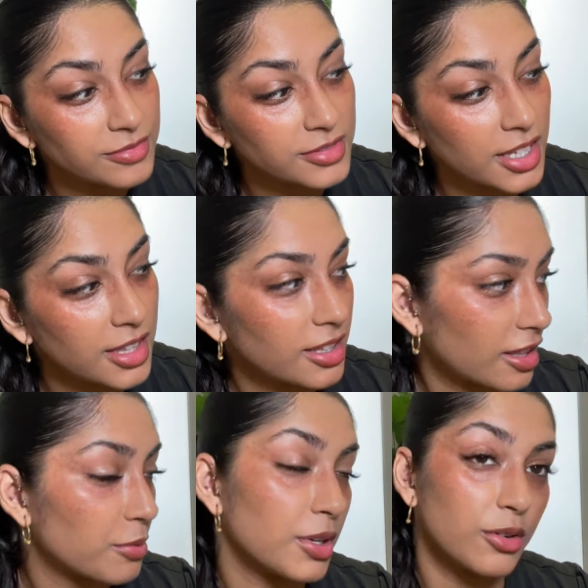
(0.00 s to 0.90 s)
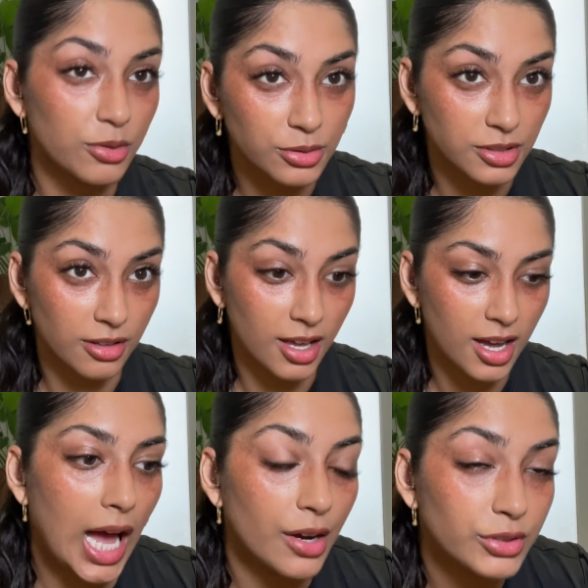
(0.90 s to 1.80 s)
I think that we all do
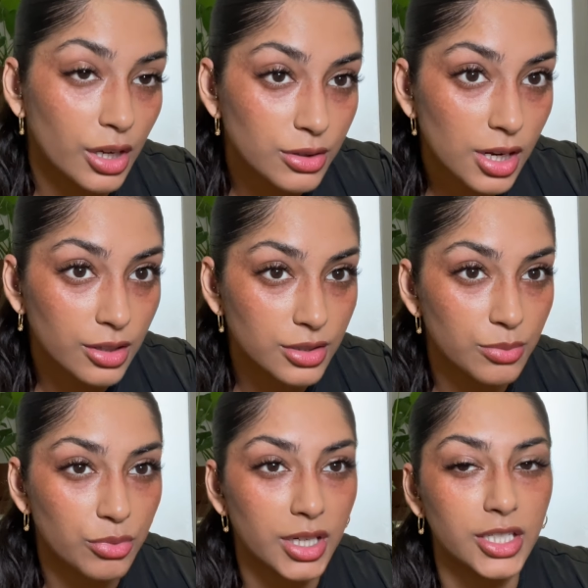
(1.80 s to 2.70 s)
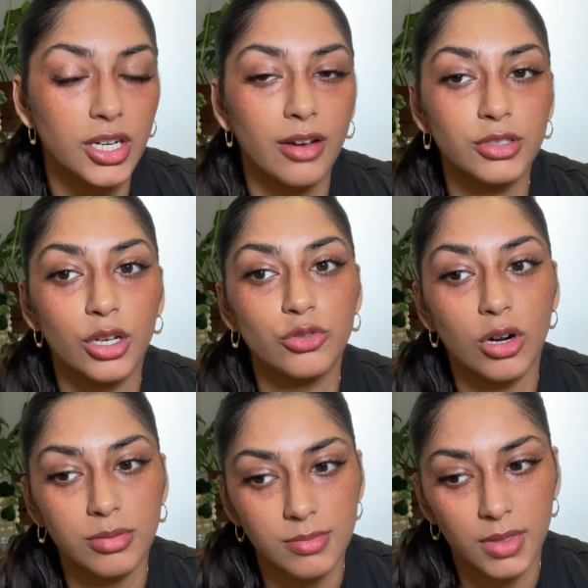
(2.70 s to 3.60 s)
that. I have to go to London Bridge, have to go
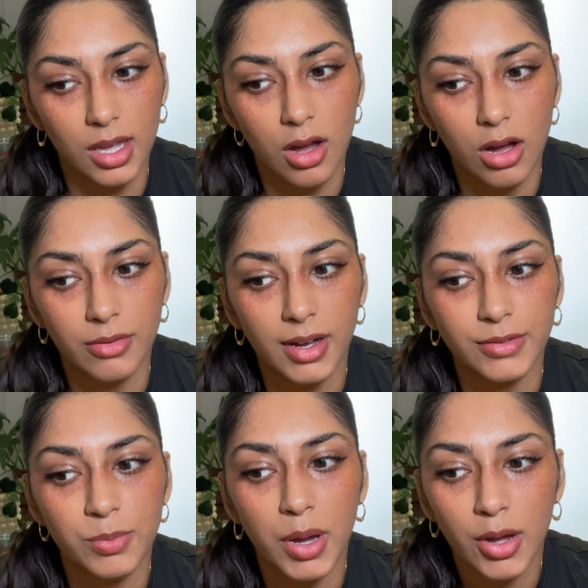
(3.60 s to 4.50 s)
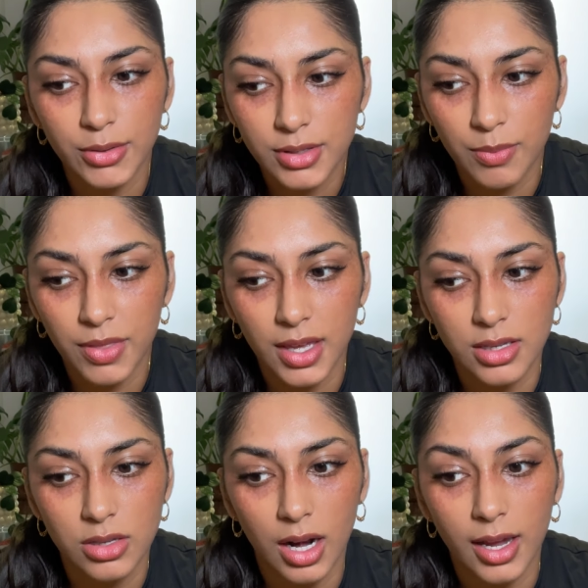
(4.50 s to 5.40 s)
drop something off, have to post something.
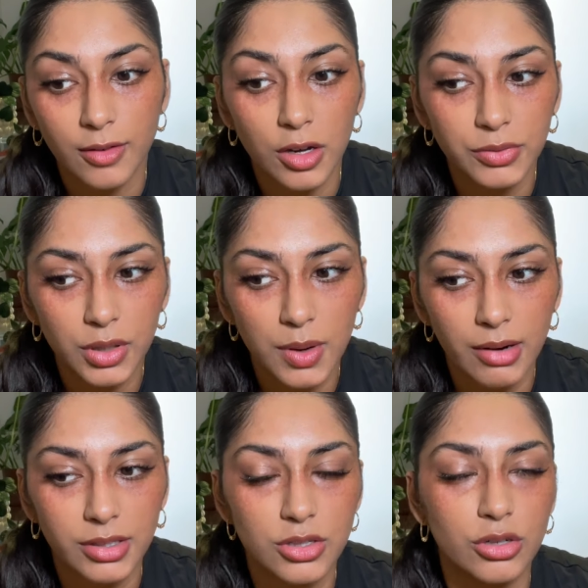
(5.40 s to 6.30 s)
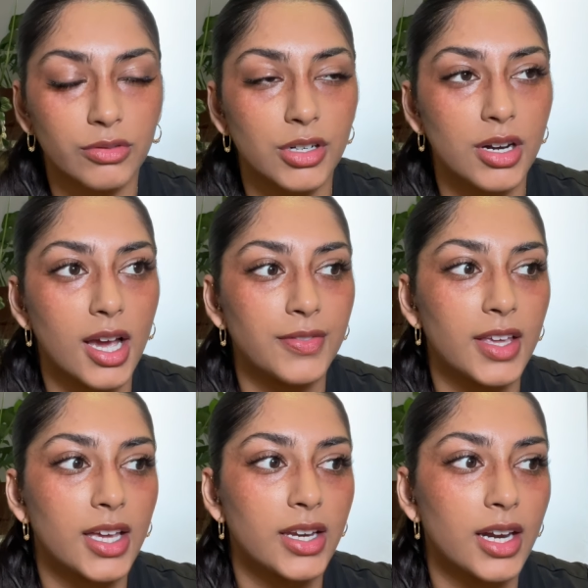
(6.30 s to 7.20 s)
So like I've got a few errands to run and
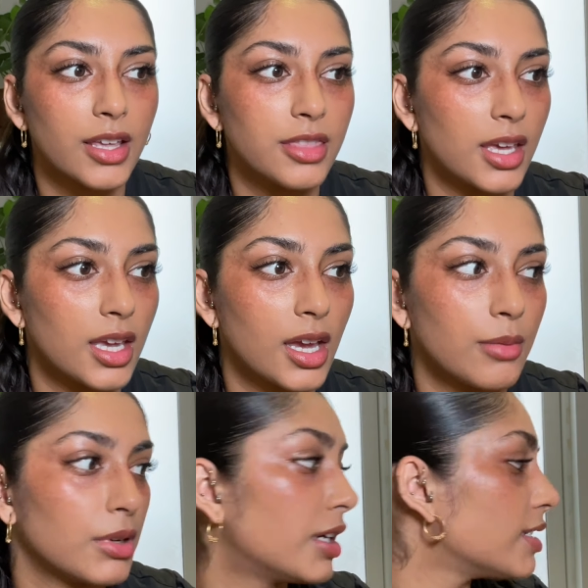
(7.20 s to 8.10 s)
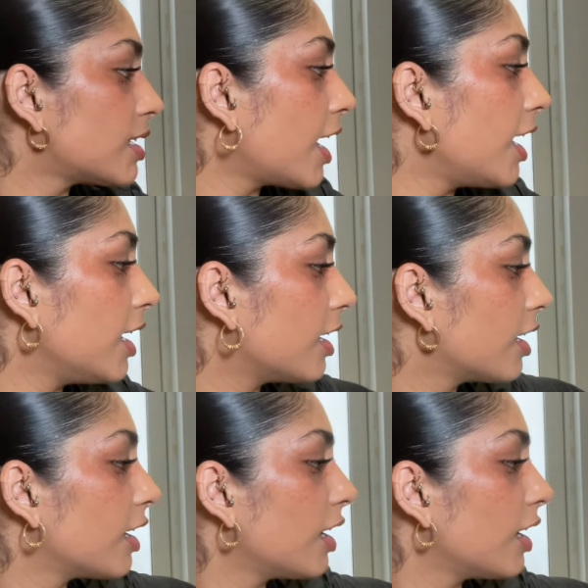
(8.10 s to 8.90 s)
then I think I'm gonna take